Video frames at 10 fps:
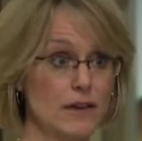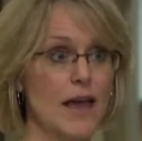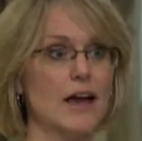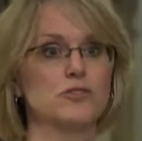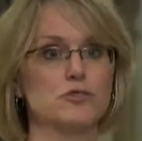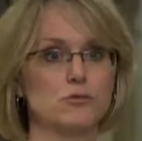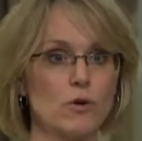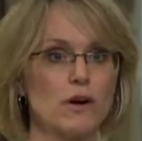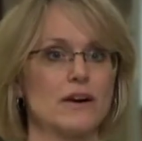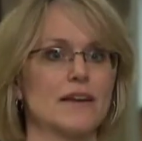as you
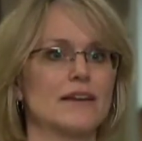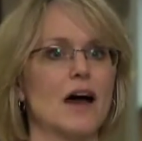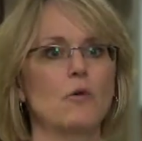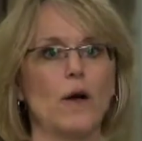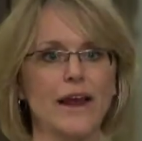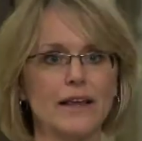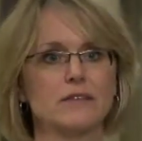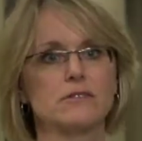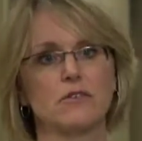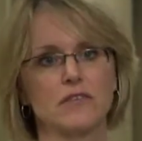work and not waiting
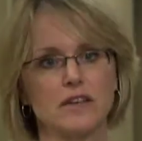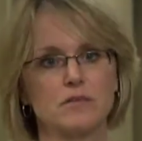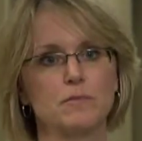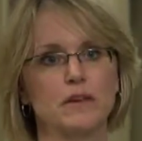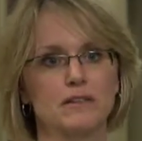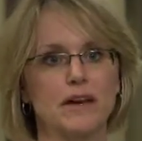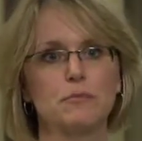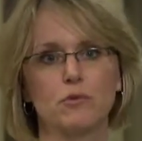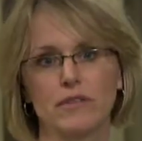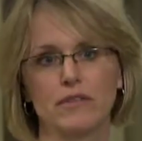until things build
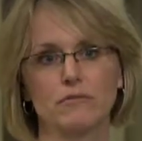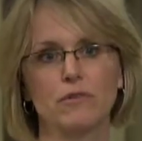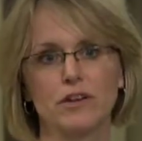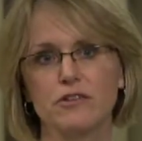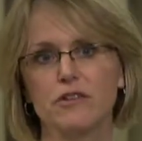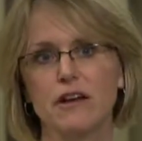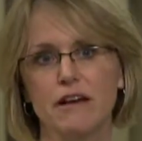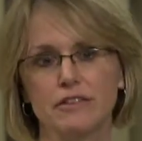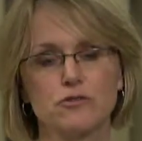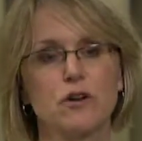up when you're
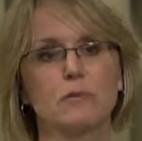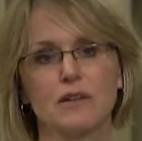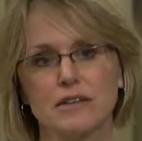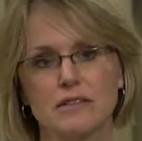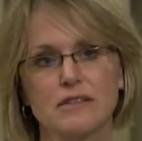having trouble as a